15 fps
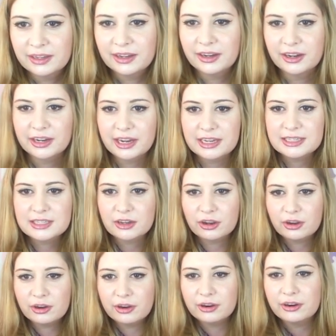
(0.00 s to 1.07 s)
Okay, so
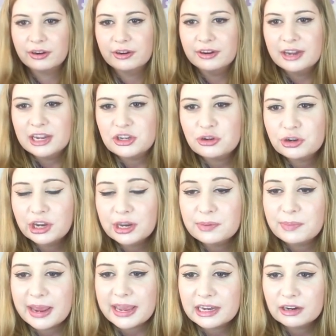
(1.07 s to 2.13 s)
you can
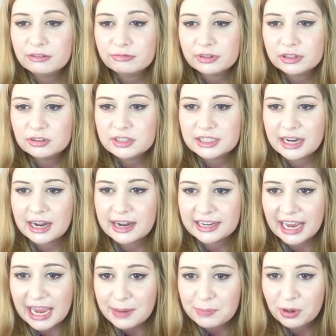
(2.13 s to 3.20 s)
make it real dark.
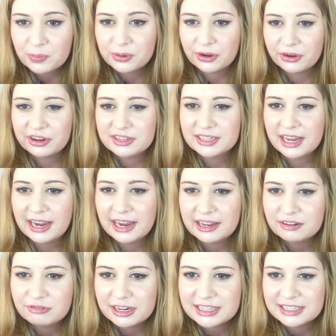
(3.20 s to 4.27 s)
K-pop Ghost had
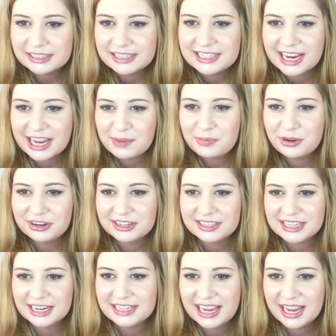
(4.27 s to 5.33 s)
recently debuted
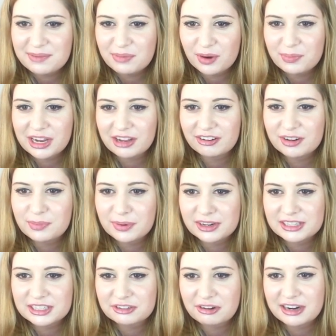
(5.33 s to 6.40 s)
inside the game popularity because
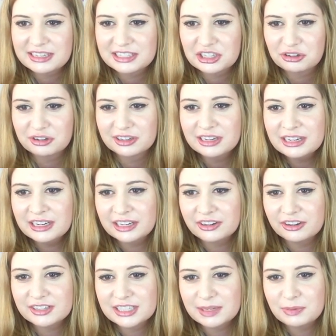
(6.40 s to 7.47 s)
of crazy touring, no
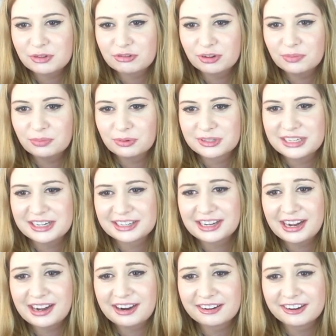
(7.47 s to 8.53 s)
sleep. The group was in a
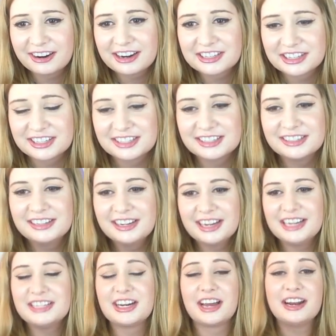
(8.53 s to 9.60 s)
car crash and he
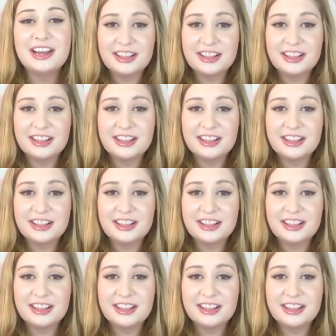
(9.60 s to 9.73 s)
died.